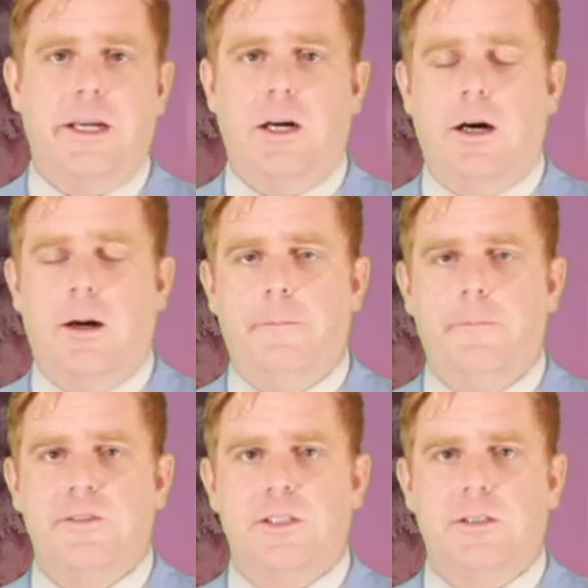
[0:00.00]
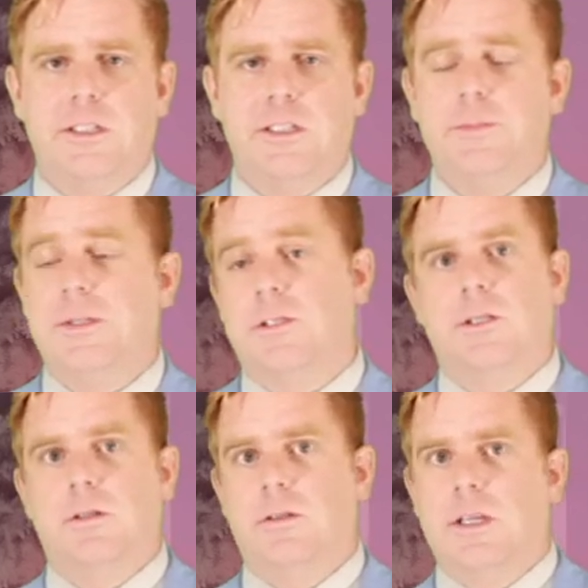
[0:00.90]
facilities, because you
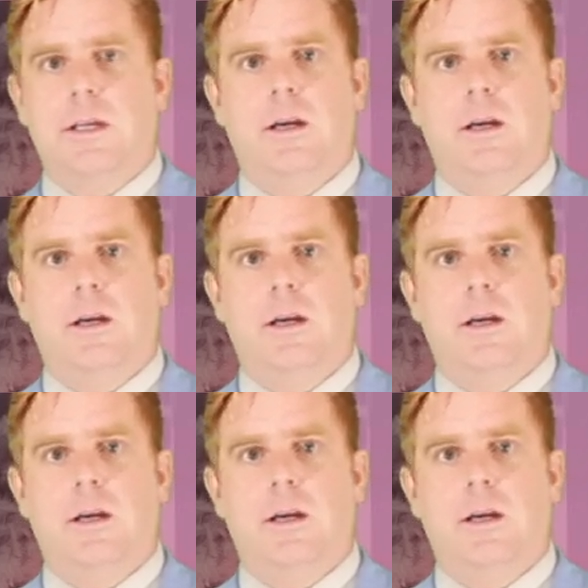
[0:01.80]
know they